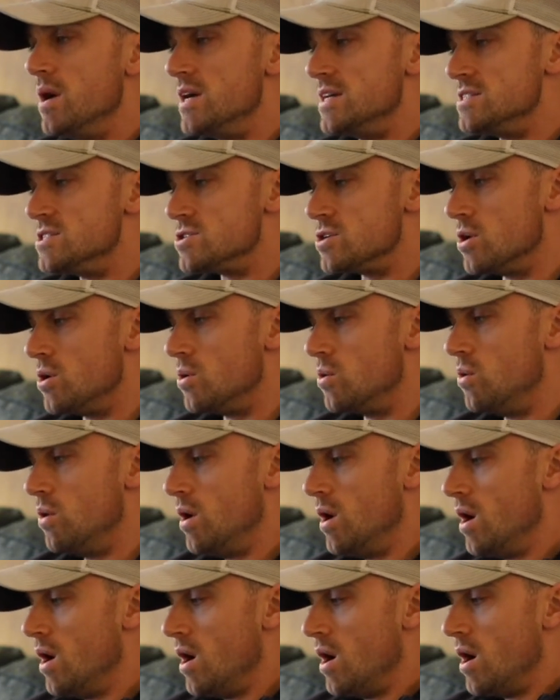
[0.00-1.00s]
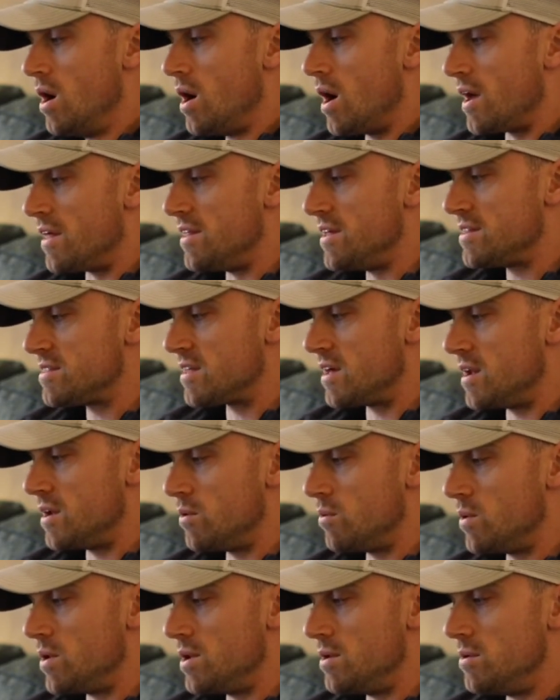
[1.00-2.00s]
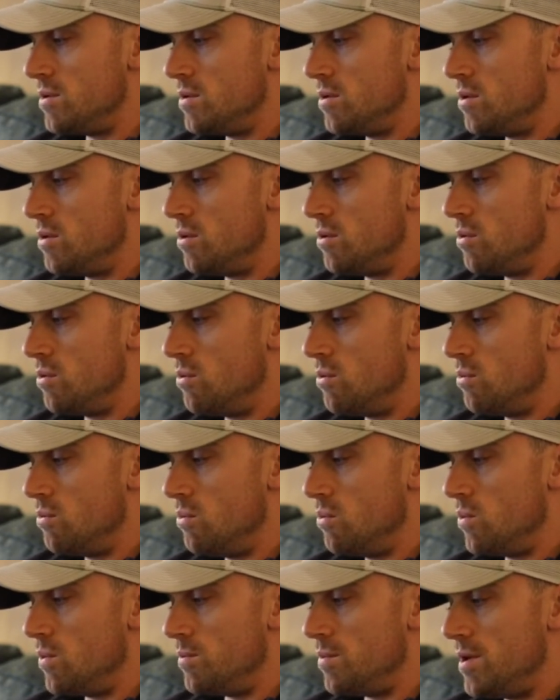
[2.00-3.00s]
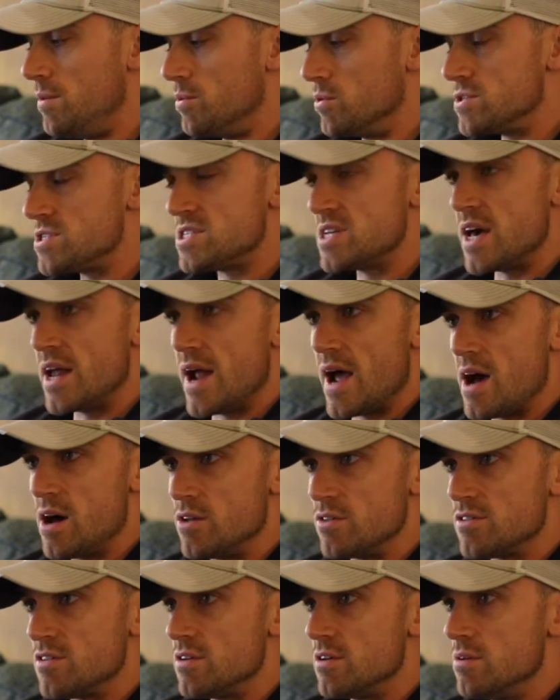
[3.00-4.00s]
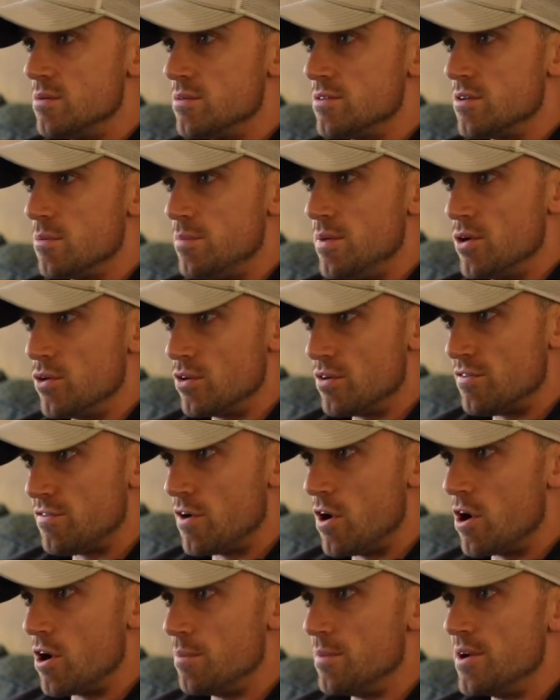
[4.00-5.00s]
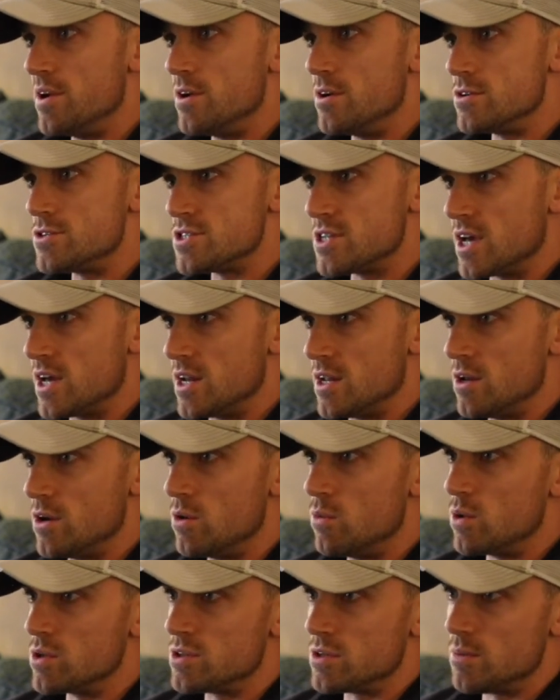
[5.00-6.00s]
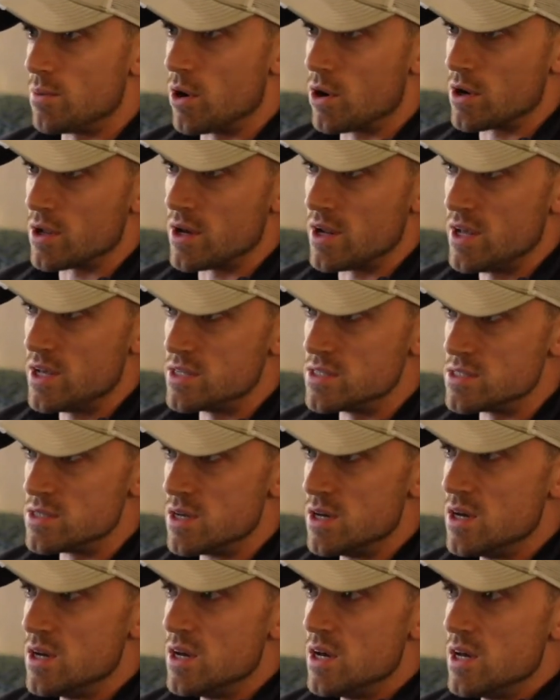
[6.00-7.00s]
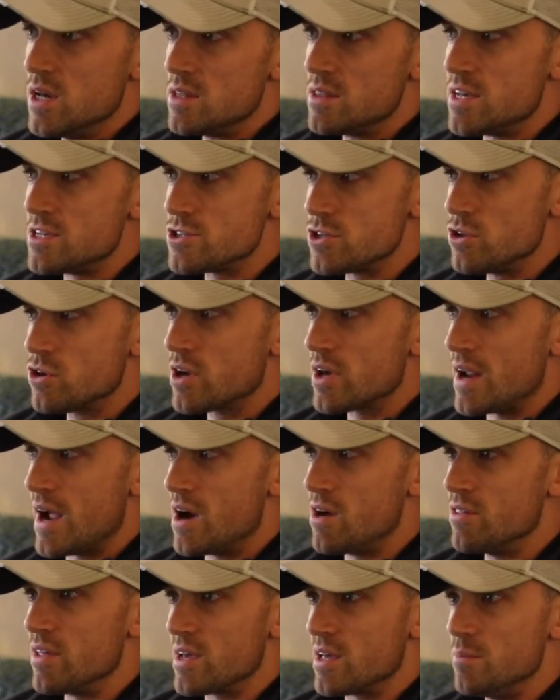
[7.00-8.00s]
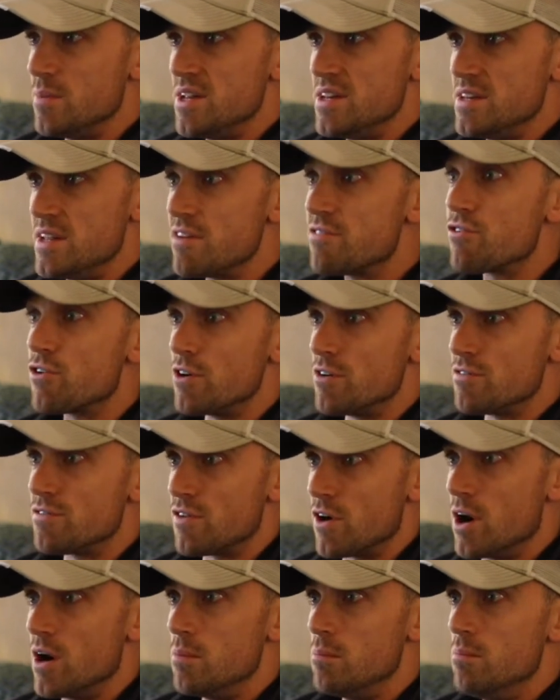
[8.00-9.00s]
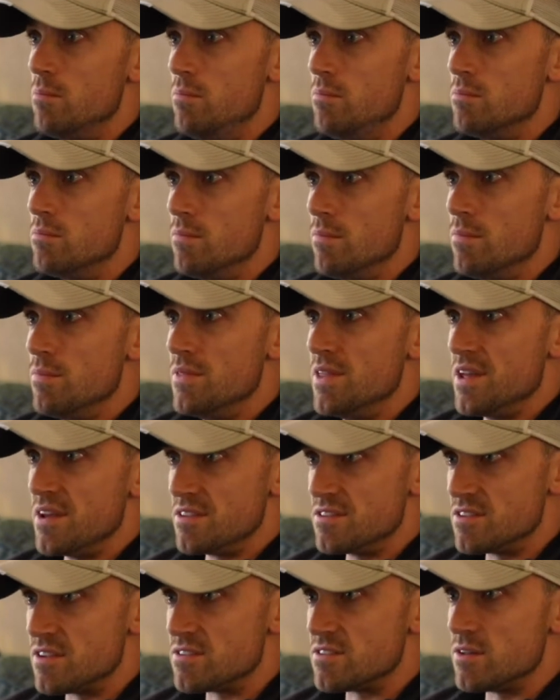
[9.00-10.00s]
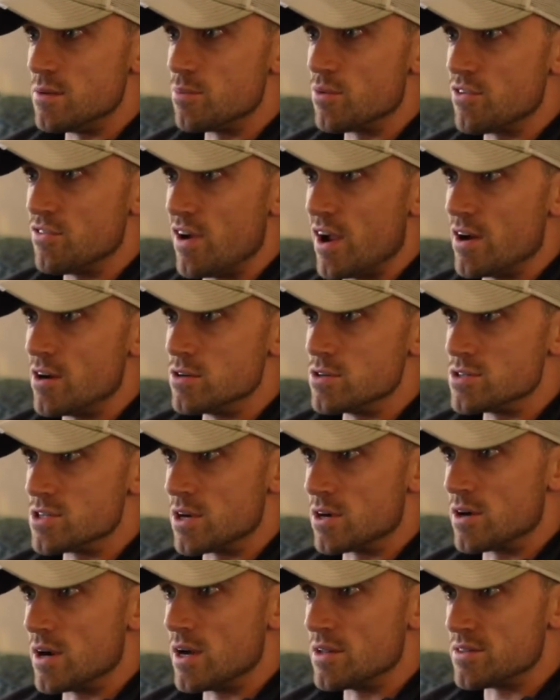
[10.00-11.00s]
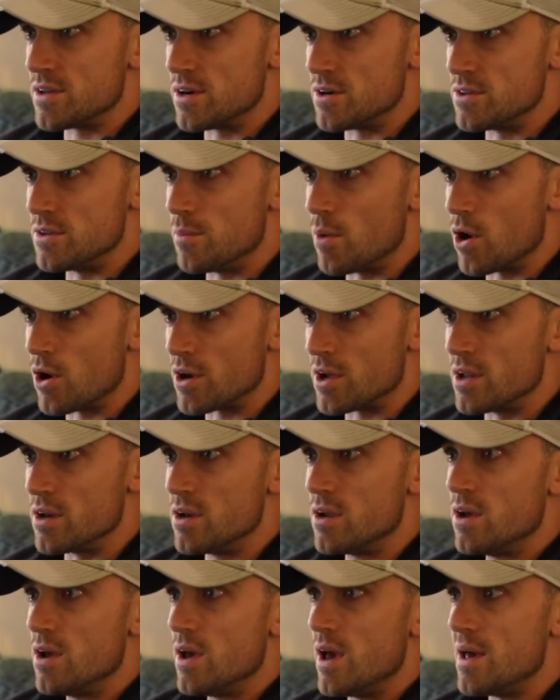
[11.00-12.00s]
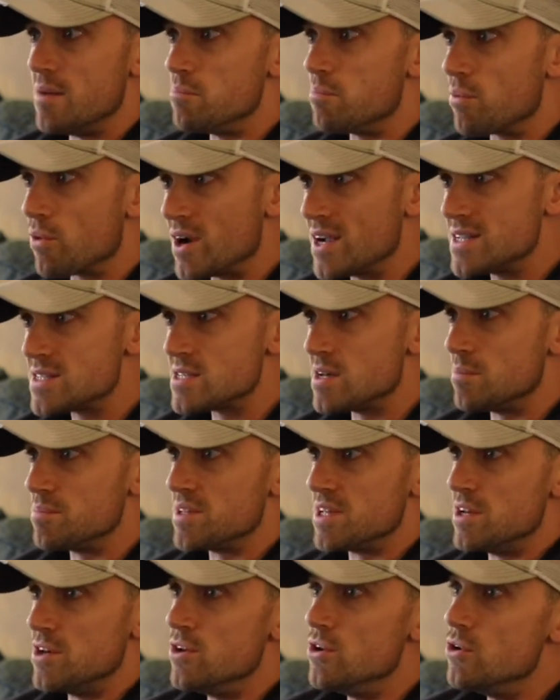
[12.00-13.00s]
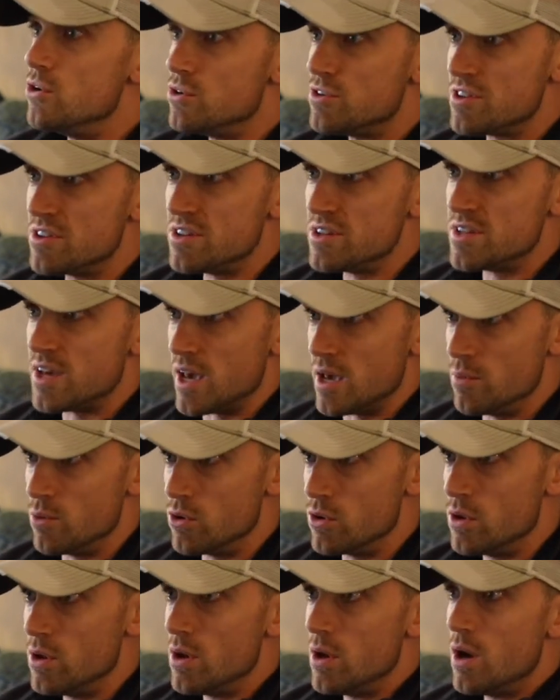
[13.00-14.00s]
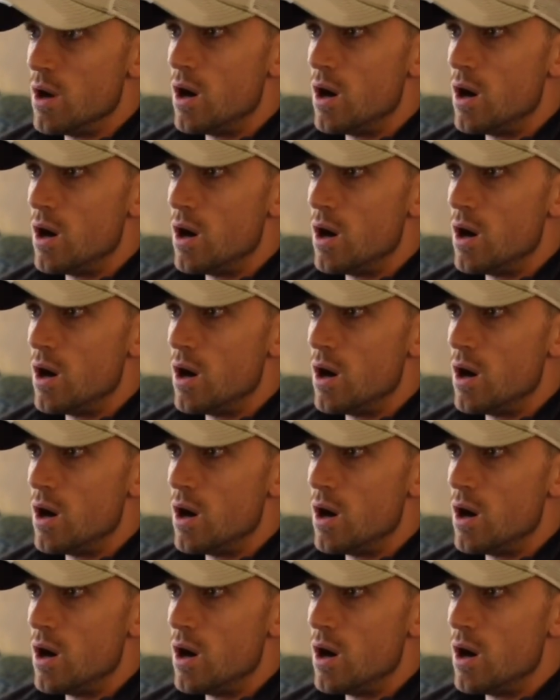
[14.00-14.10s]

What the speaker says: And so I think that when people set out to build a farm and understanding, what their market is, they should look at how they can be different from the existing purveyors that are out there on the market and bring something new to the table